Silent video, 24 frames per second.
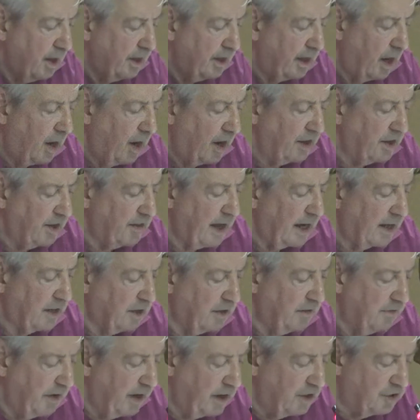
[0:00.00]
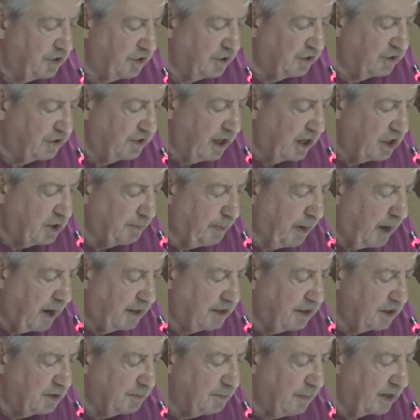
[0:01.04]
Now, under that convention, state
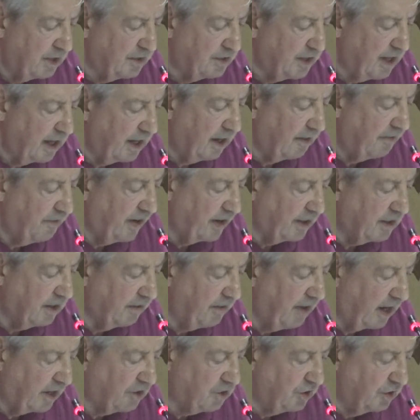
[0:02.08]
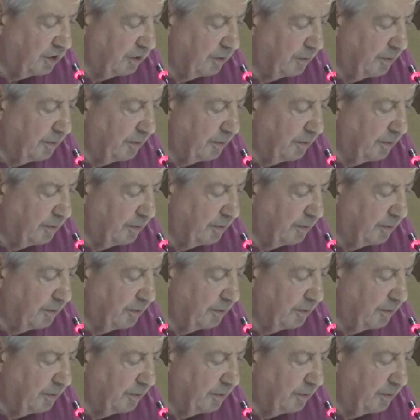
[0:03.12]
parties must take effective action,